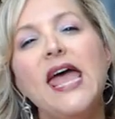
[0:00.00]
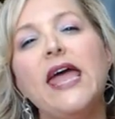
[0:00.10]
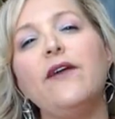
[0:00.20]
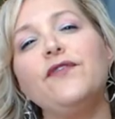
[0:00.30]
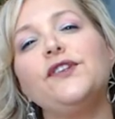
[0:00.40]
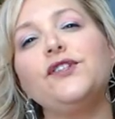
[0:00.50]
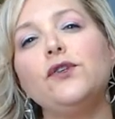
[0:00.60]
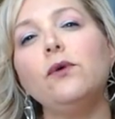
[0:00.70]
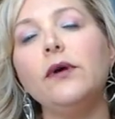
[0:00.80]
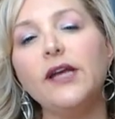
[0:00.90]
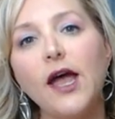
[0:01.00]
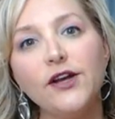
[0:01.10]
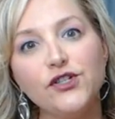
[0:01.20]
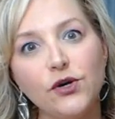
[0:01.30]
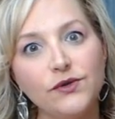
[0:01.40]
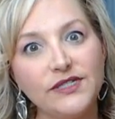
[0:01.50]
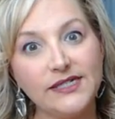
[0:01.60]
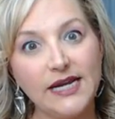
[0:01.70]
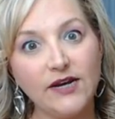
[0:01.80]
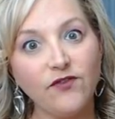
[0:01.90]
If the story I chose to
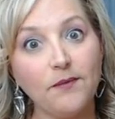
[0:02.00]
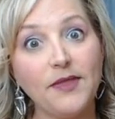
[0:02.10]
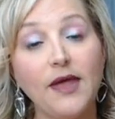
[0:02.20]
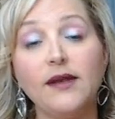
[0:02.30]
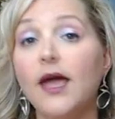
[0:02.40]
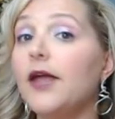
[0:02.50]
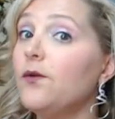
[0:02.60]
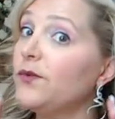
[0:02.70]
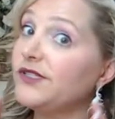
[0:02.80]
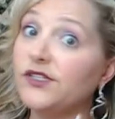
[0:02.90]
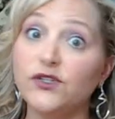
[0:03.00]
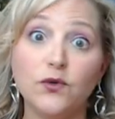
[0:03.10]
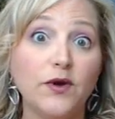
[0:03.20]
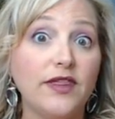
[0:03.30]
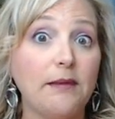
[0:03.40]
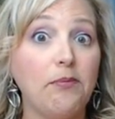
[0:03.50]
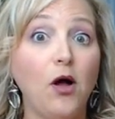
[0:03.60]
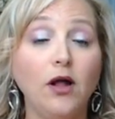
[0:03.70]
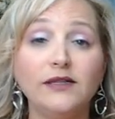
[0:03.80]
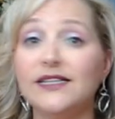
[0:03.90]
take from that night was a story that
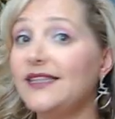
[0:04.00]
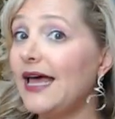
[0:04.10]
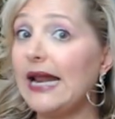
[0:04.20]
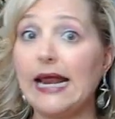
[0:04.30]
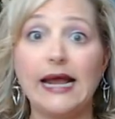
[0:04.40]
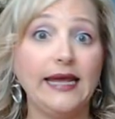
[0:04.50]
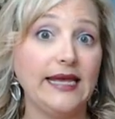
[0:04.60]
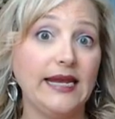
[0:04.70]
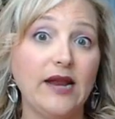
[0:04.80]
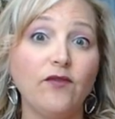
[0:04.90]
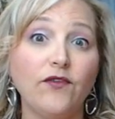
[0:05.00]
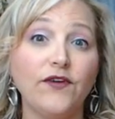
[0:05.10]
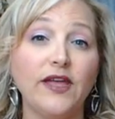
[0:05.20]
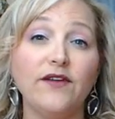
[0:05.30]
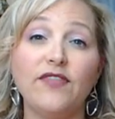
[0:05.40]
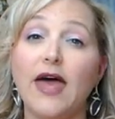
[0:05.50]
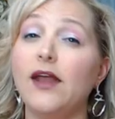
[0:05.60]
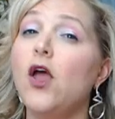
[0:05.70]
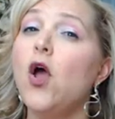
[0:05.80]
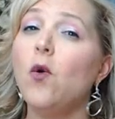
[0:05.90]
Paul did that and I can never forgive that,